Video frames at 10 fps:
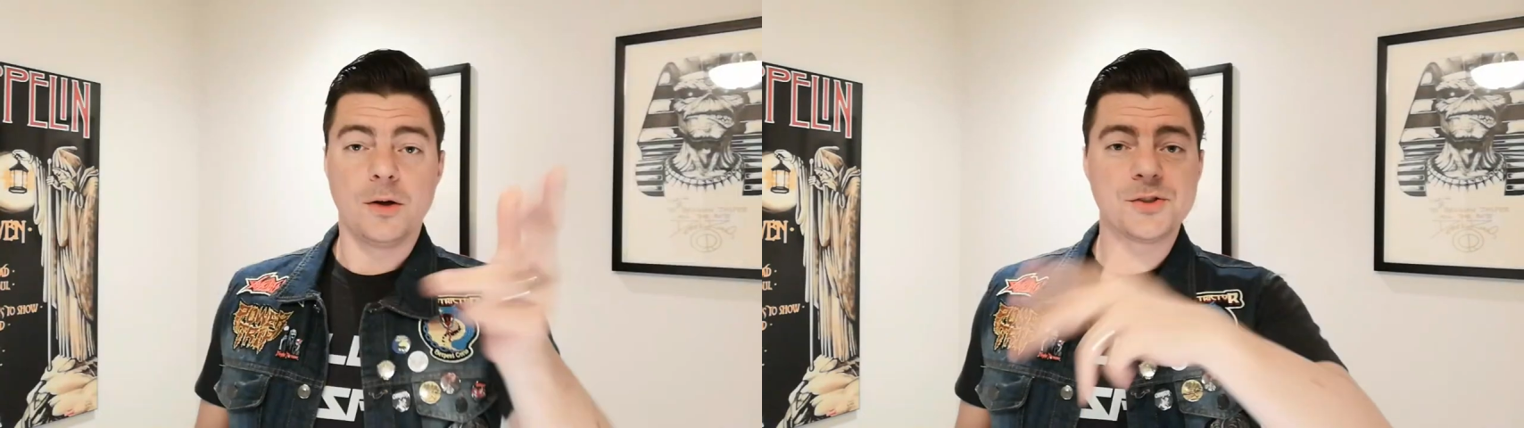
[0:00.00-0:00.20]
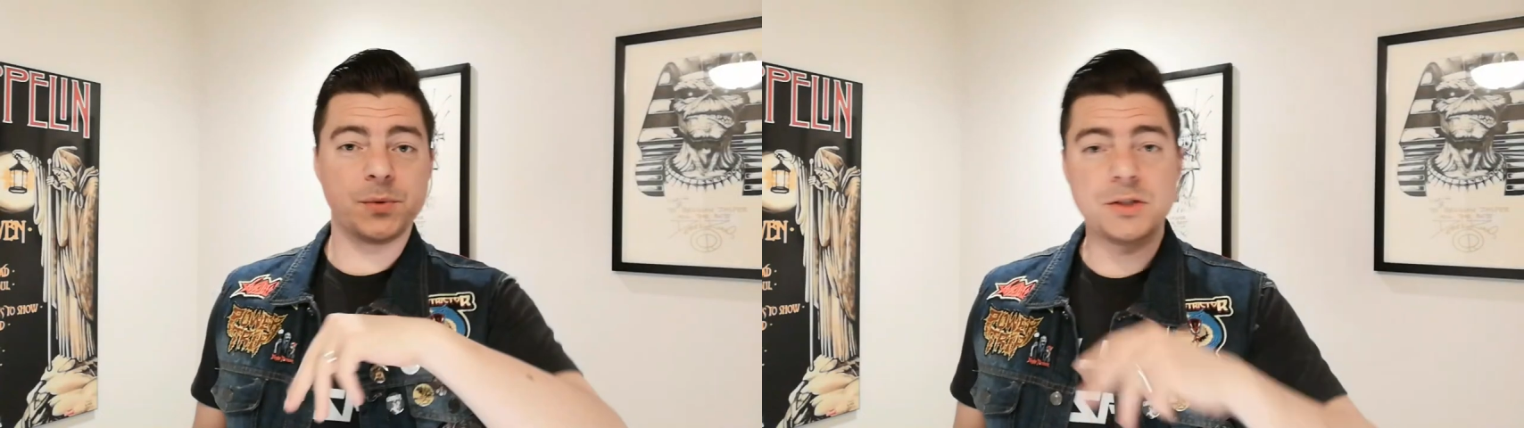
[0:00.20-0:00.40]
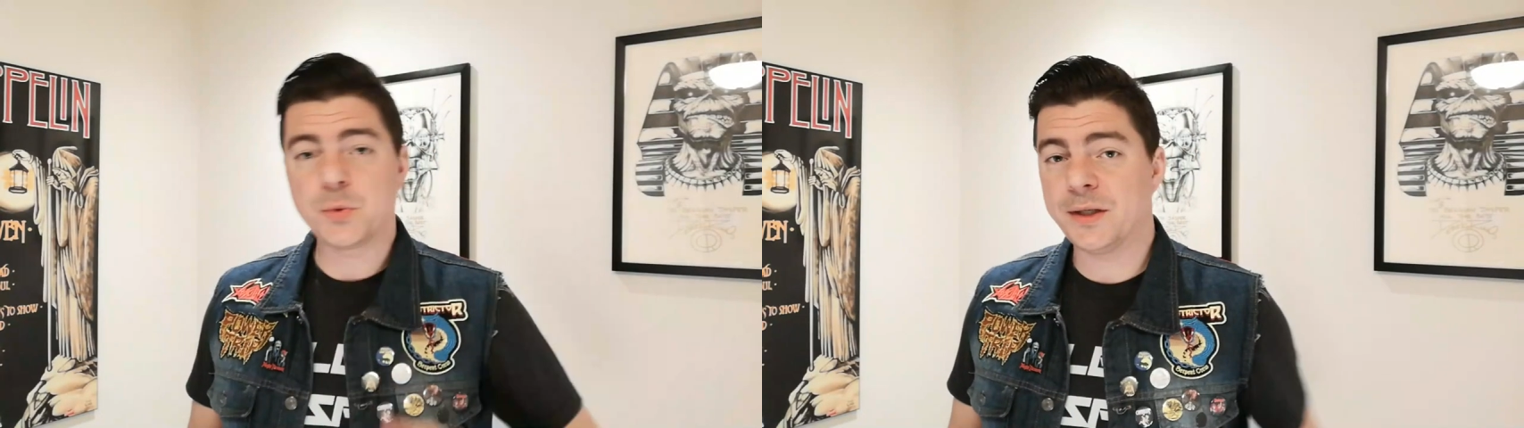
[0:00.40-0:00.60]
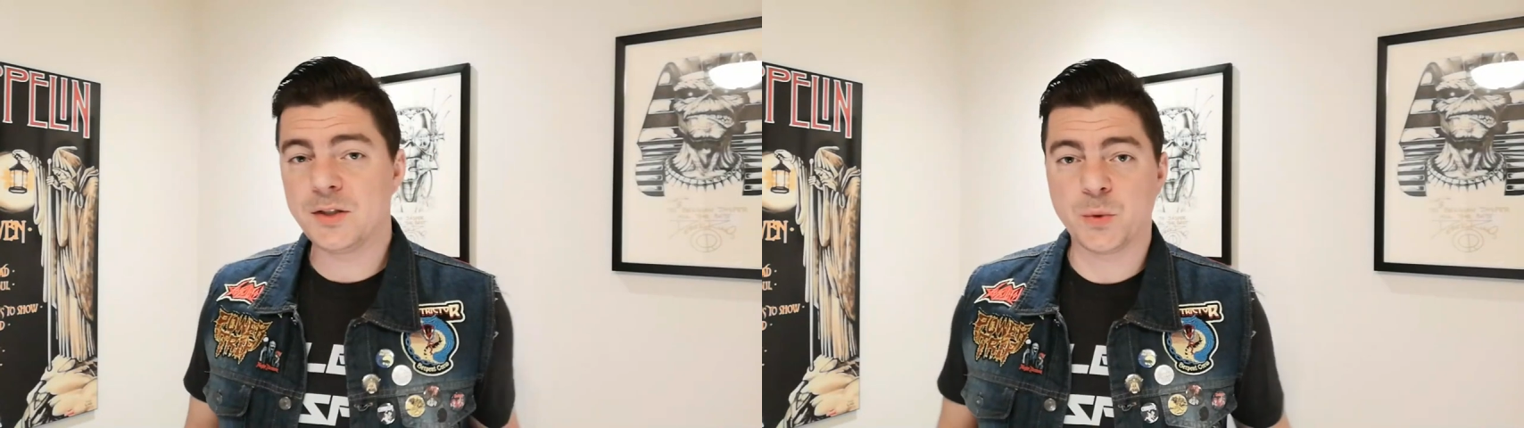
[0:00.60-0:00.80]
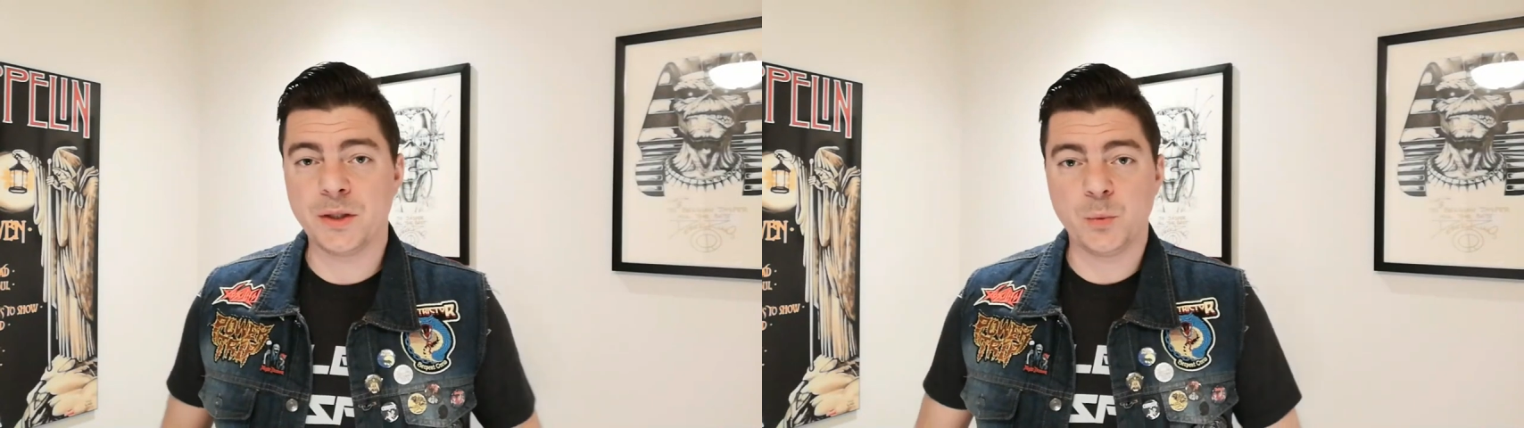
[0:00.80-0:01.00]
also in
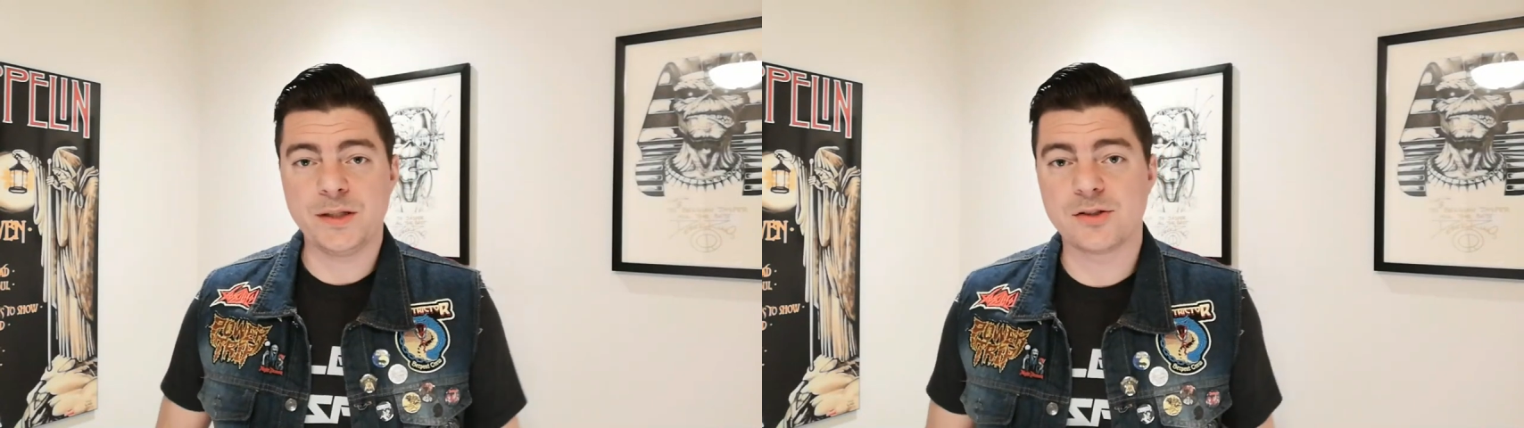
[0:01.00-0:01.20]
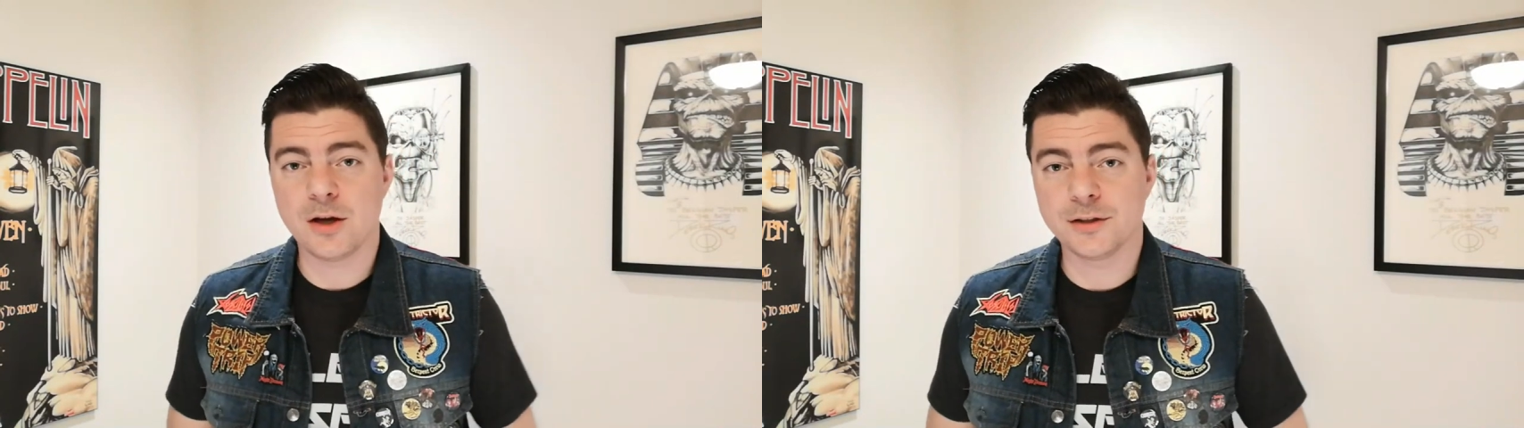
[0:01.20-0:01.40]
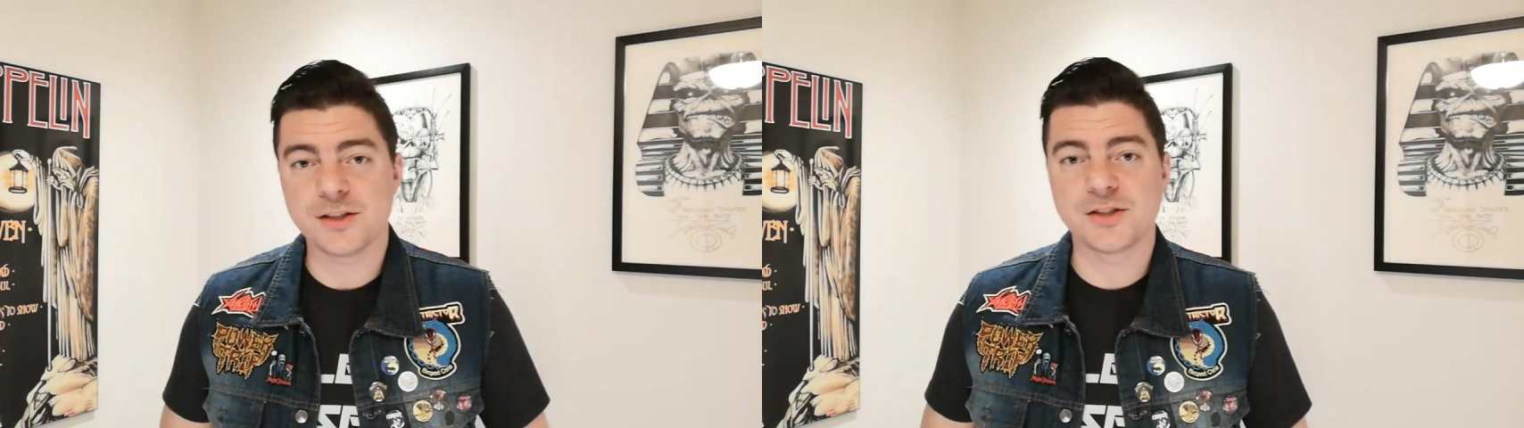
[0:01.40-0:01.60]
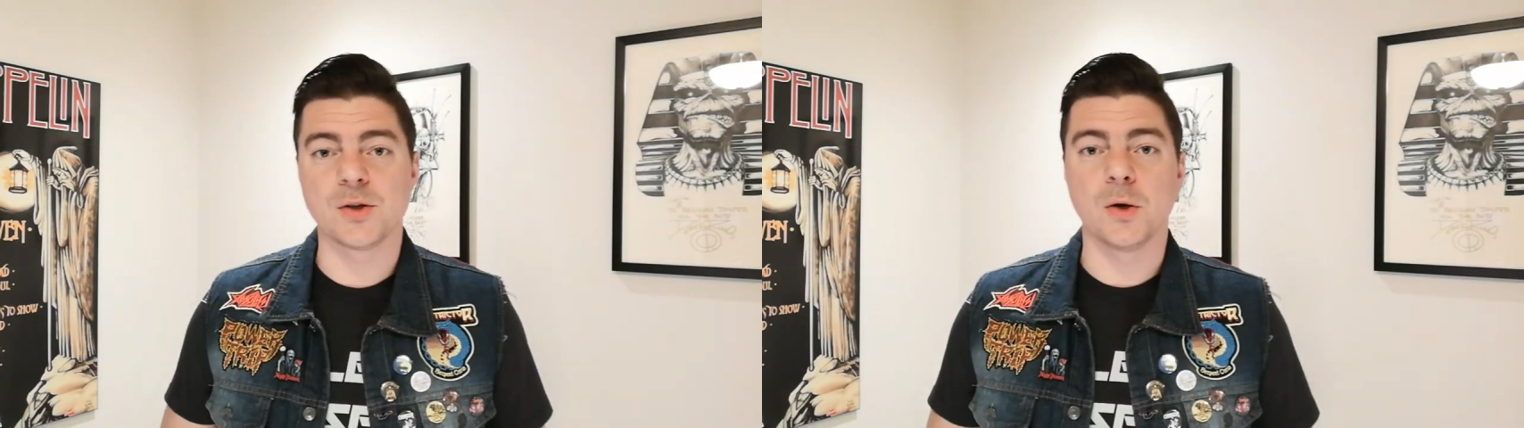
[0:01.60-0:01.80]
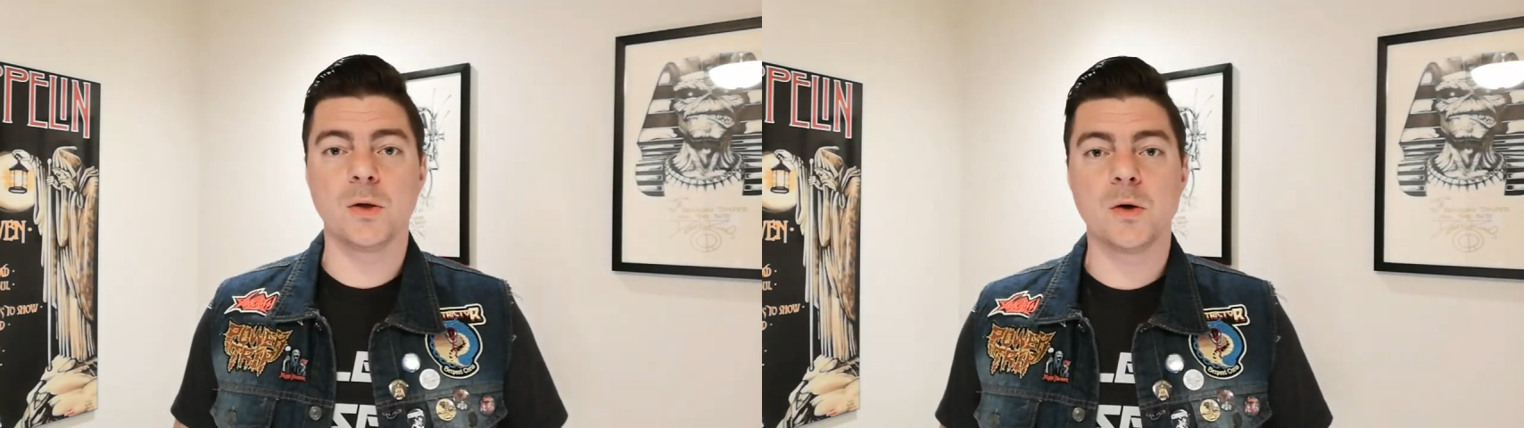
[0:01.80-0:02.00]
2020 we saw the
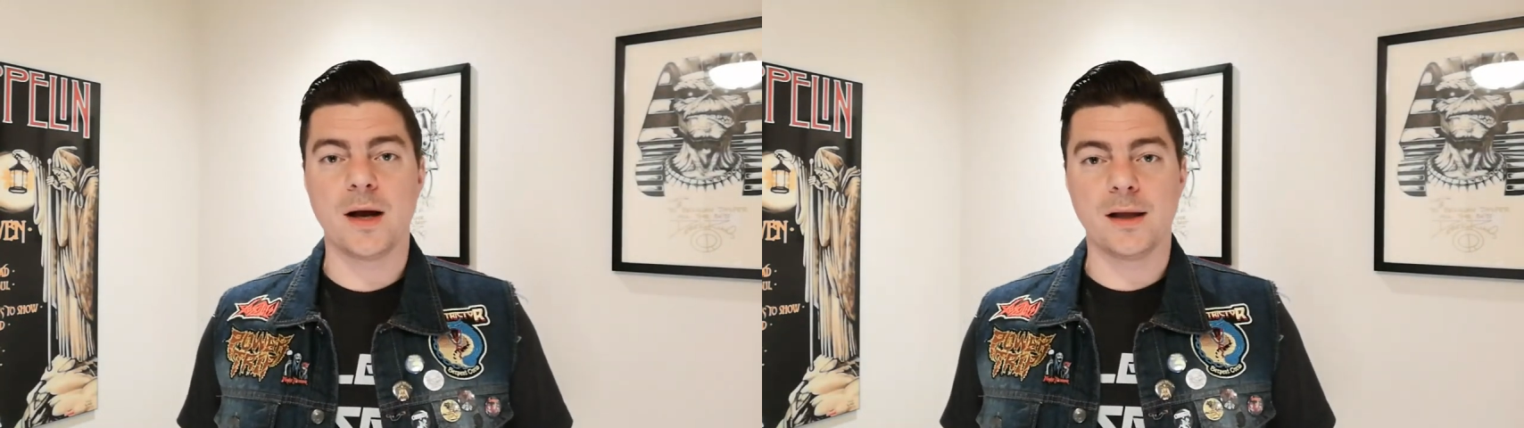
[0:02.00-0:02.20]
solo